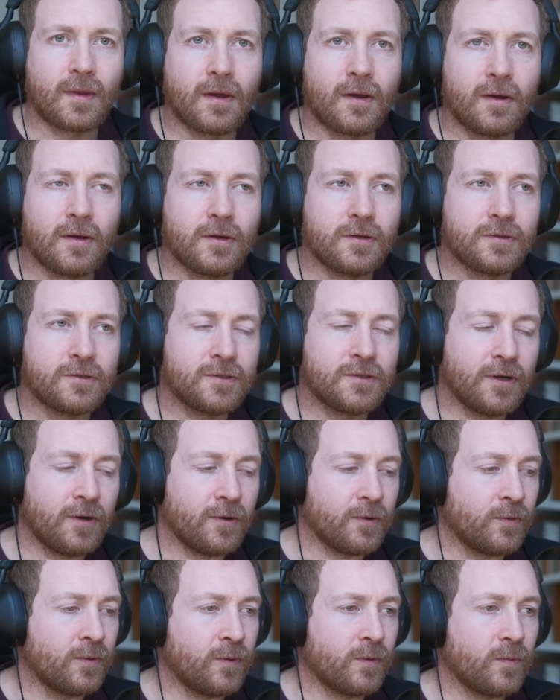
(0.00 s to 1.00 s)

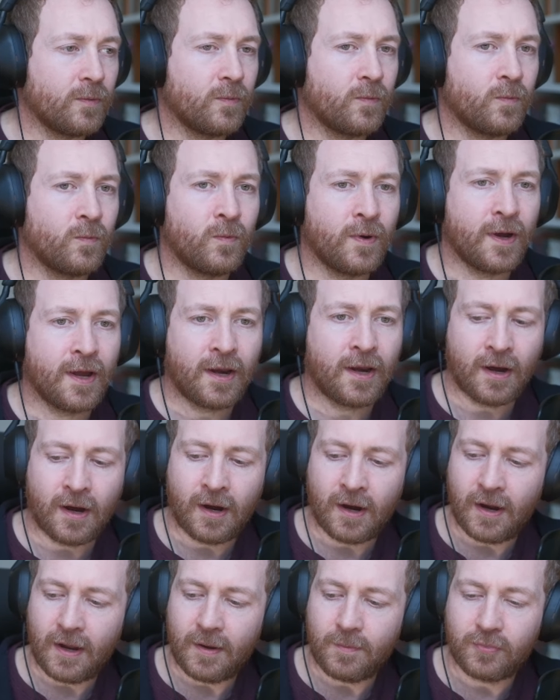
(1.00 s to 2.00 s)
So when
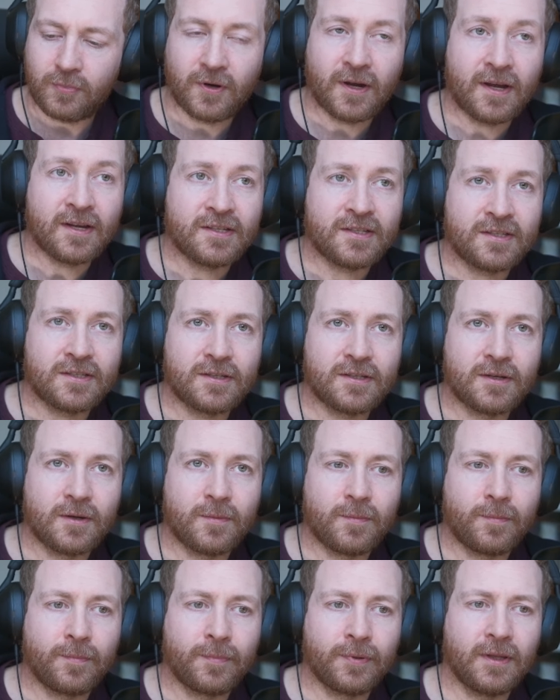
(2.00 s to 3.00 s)
I press
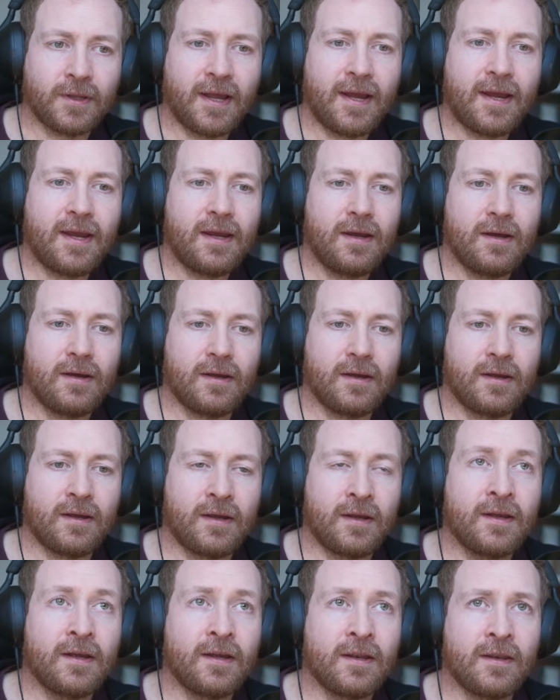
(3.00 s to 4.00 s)
play
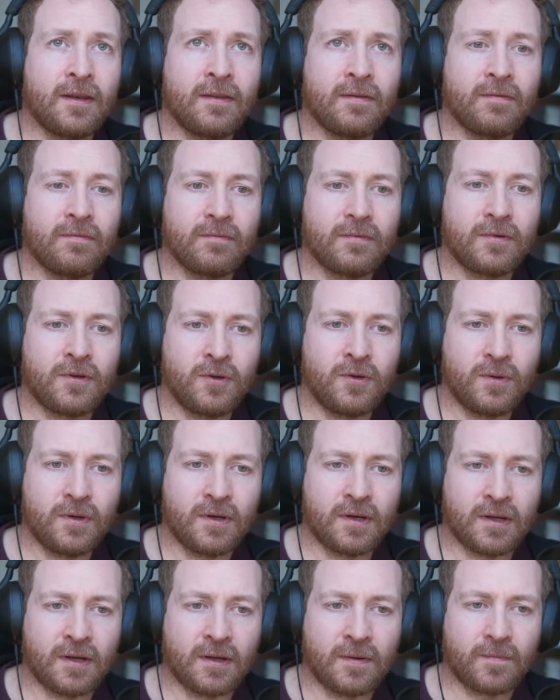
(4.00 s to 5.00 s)
in
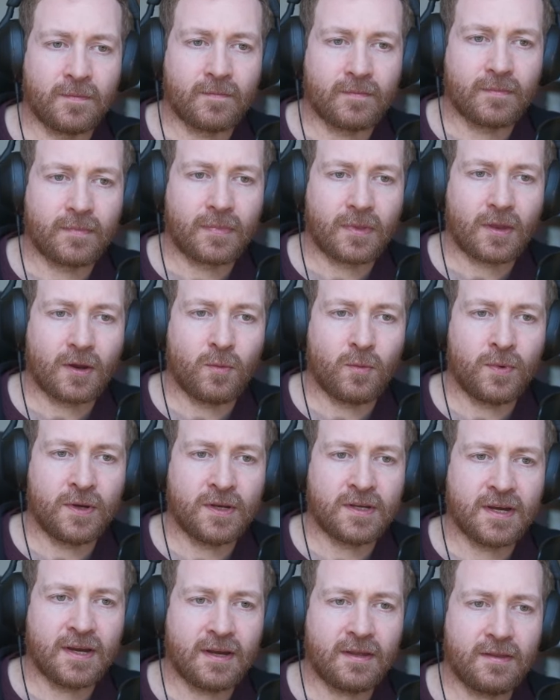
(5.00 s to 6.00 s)
Unity, we
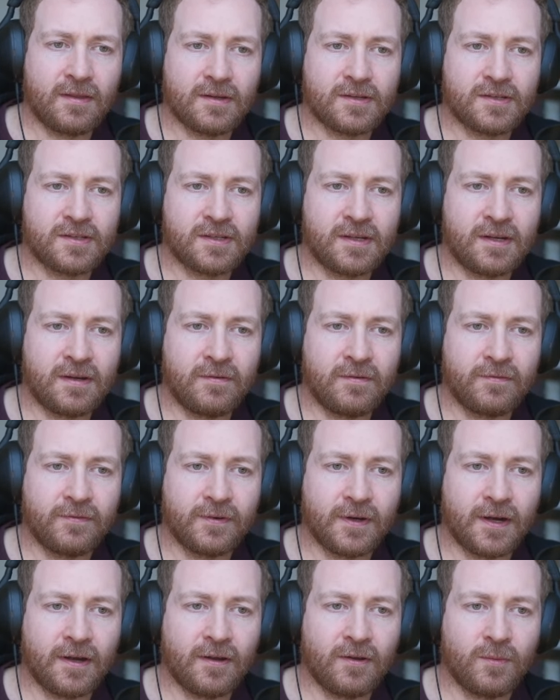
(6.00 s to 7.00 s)
take this scene
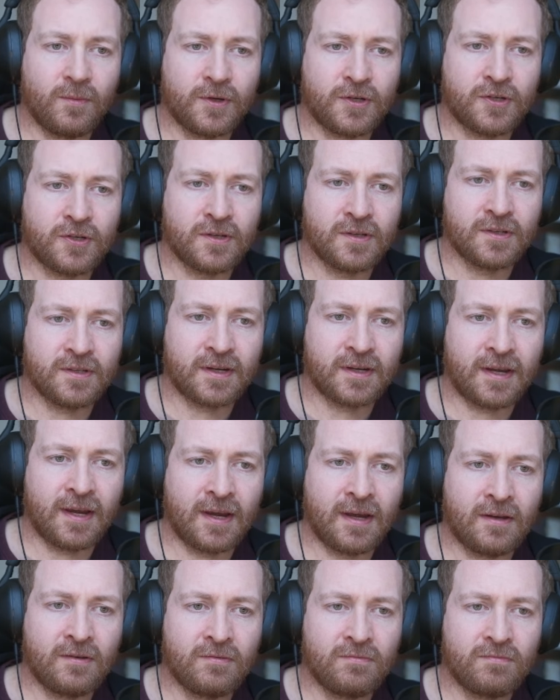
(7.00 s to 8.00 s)
file, which is
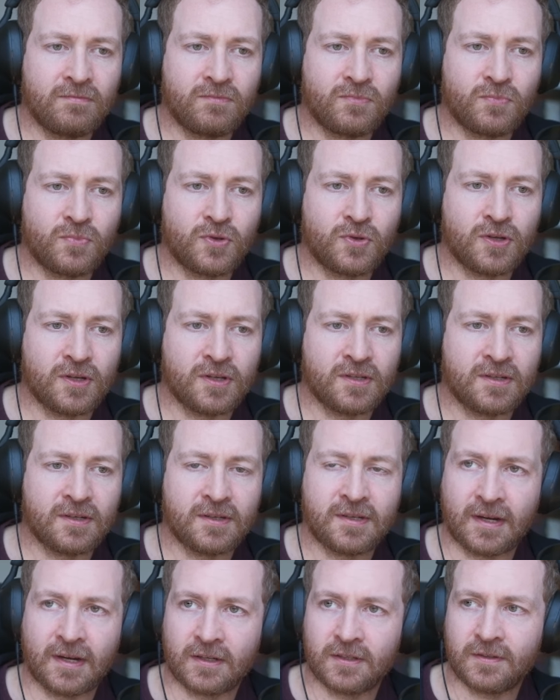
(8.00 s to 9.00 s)
again just a
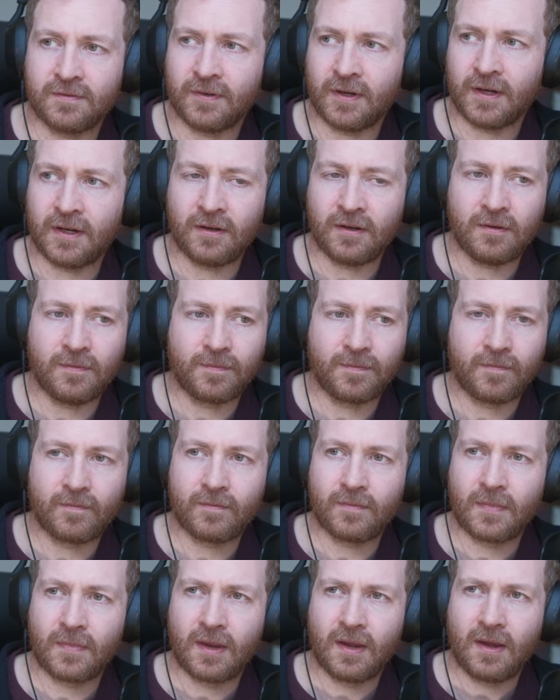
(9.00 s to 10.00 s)
text file,
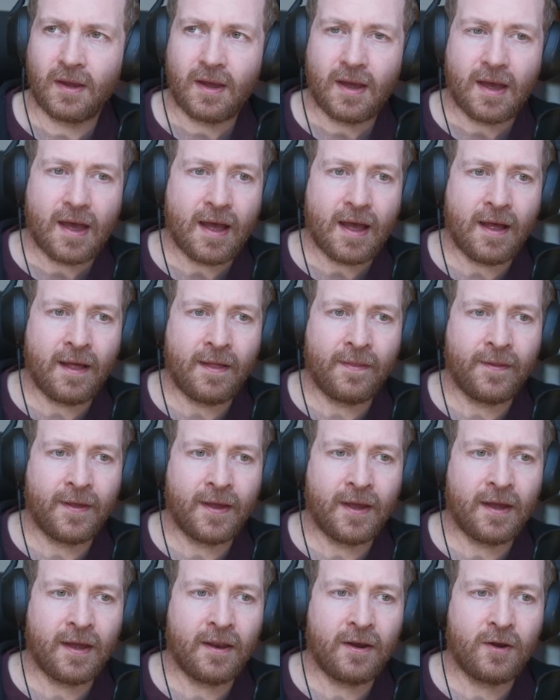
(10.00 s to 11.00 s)
and
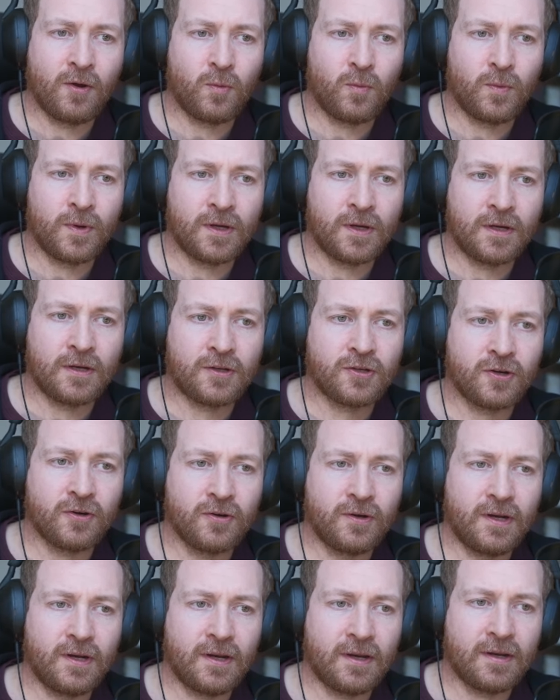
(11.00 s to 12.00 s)
then we
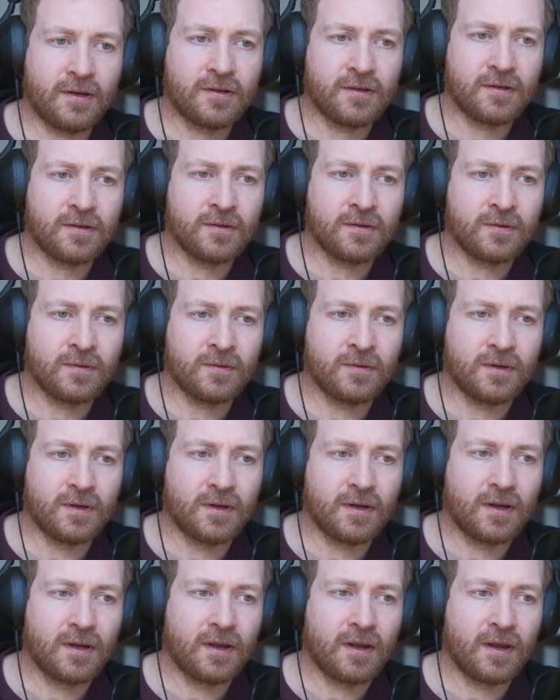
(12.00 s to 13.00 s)
turn it into
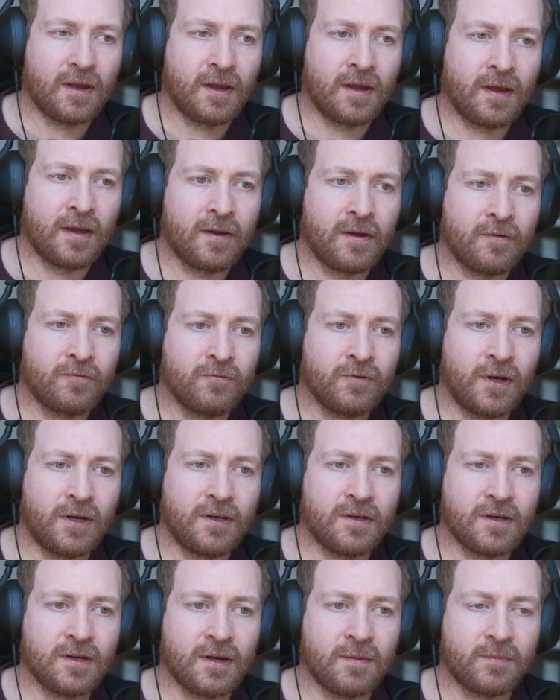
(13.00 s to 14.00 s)
a
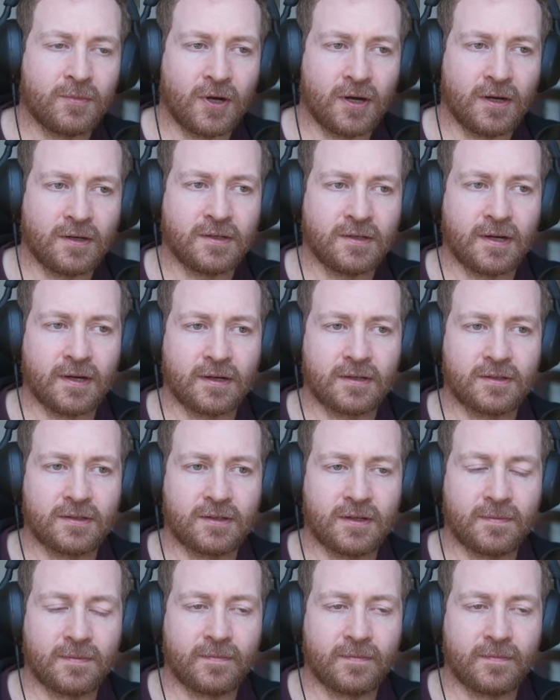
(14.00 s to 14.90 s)
runtime context.